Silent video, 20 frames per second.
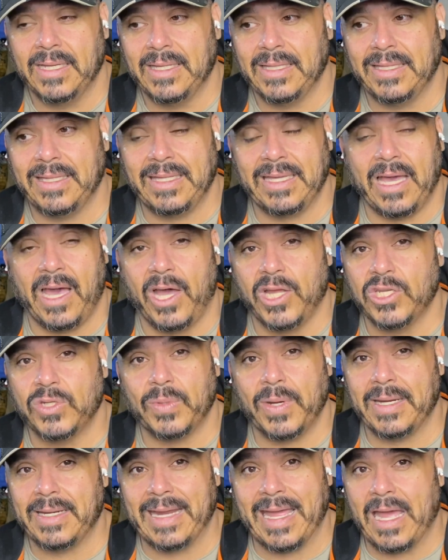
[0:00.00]
The odds
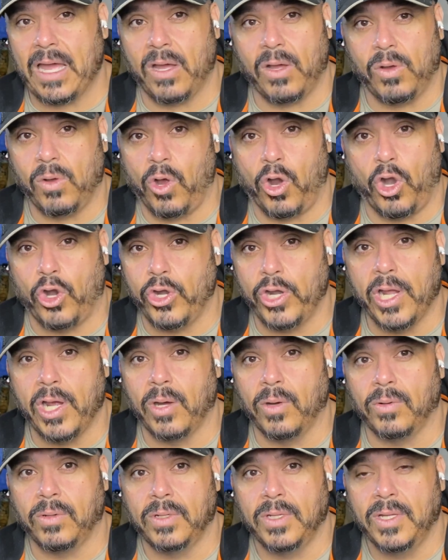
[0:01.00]
right now are
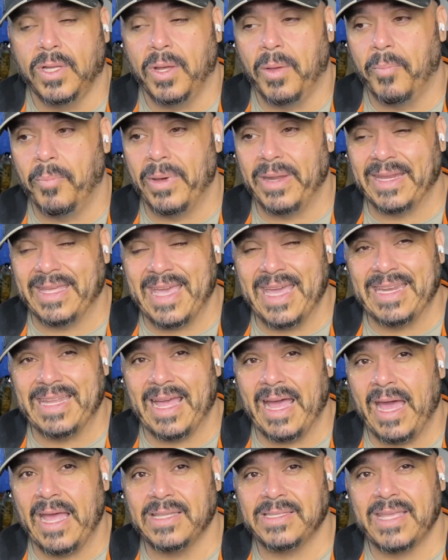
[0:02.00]
no. But again,
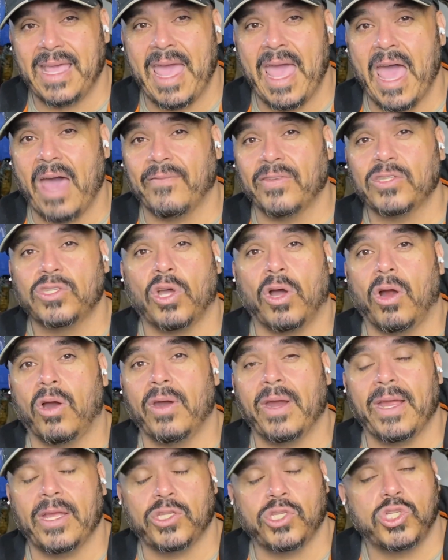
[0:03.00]
guys, Avatar
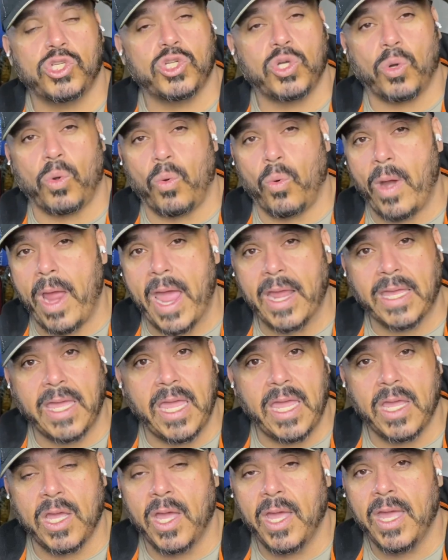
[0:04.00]
is
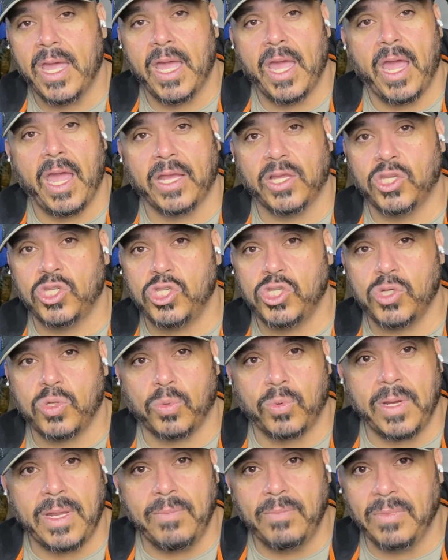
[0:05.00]
tracking
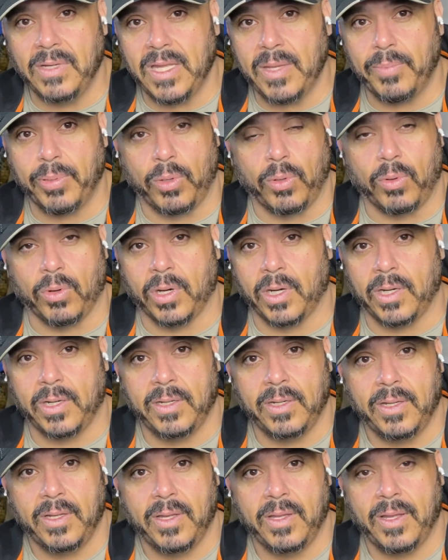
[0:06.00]
extremely poor.
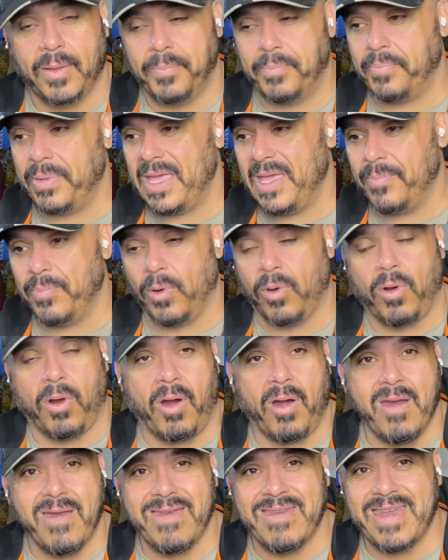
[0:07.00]
People
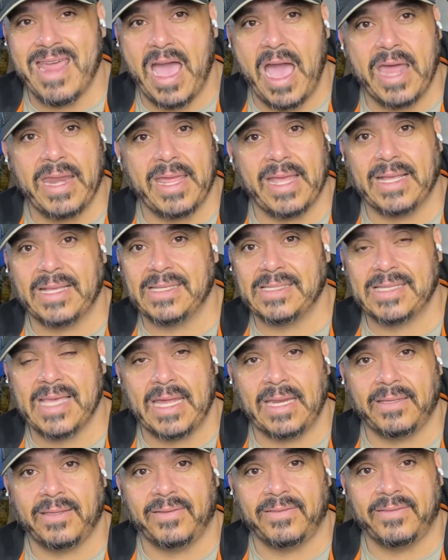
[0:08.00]
are not
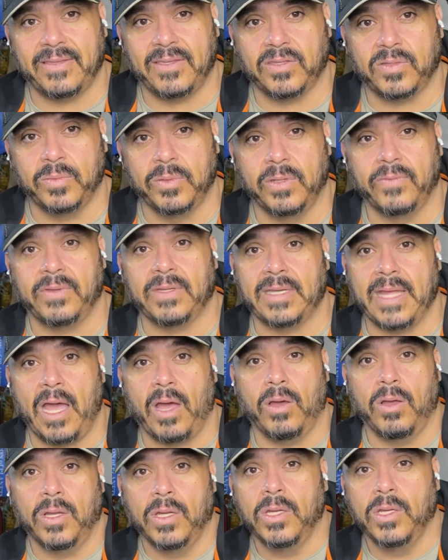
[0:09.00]
excited to see this movie. Now,
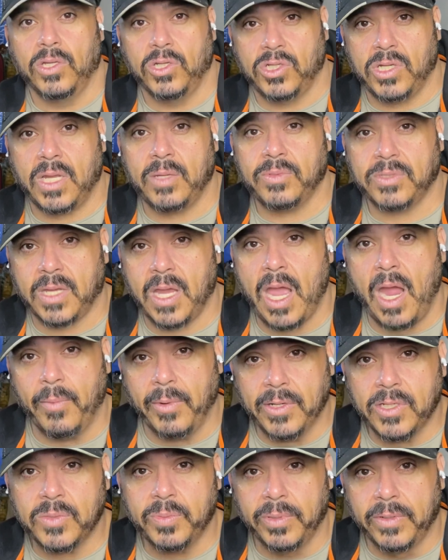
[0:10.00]
James Cameron
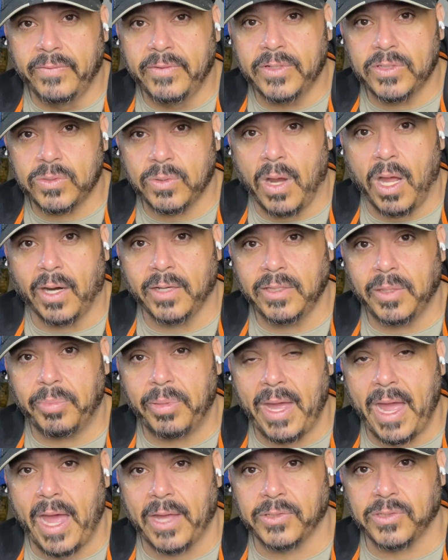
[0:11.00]
has proven us wrong in the
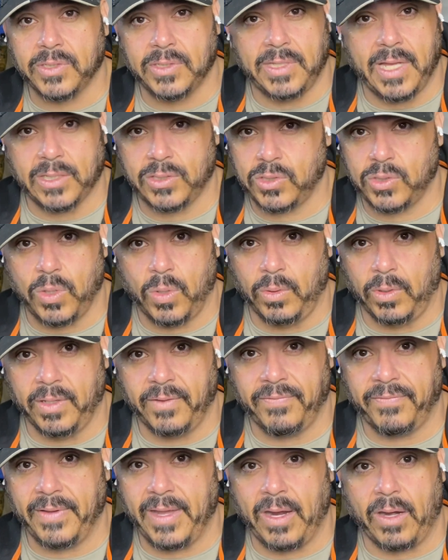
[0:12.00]
past, and that's totally
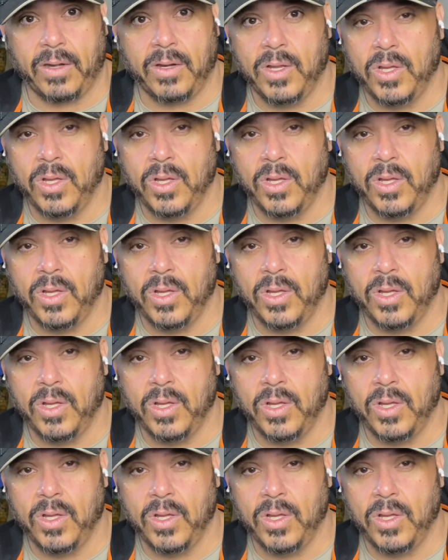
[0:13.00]
fair.